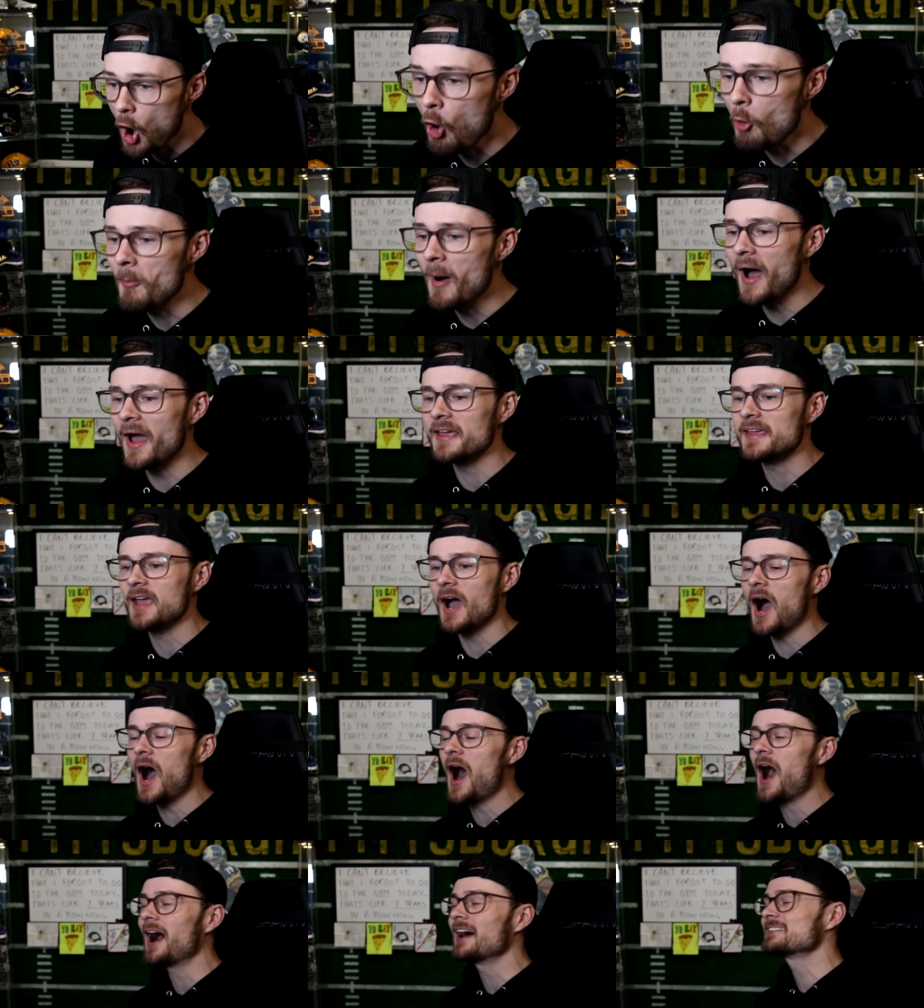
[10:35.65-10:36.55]
Oh my
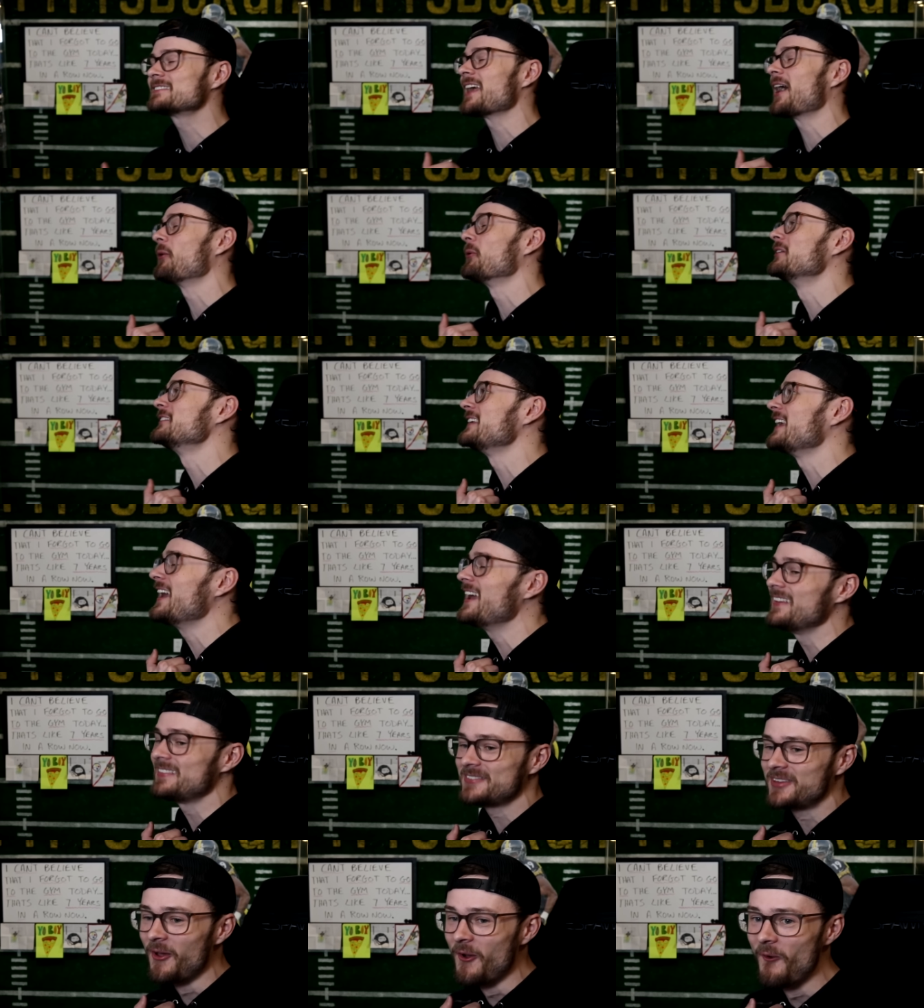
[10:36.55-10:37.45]
gosh, that was
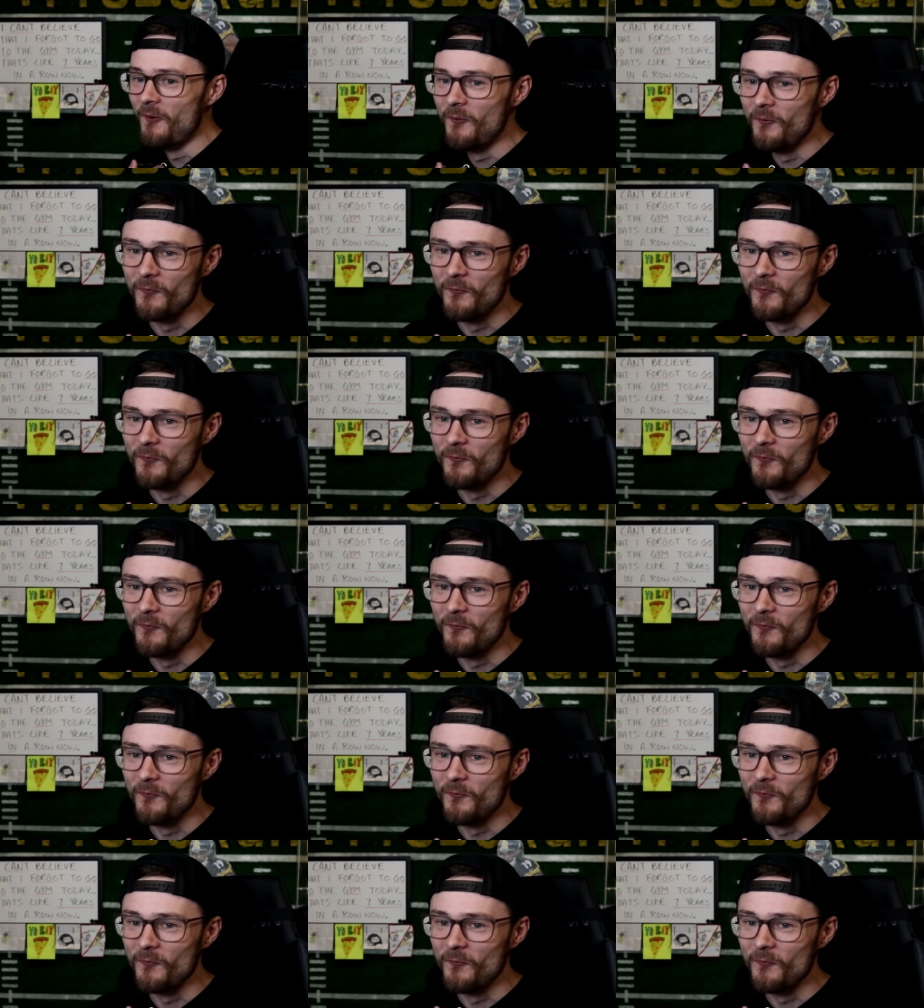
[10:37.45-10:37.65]
it too.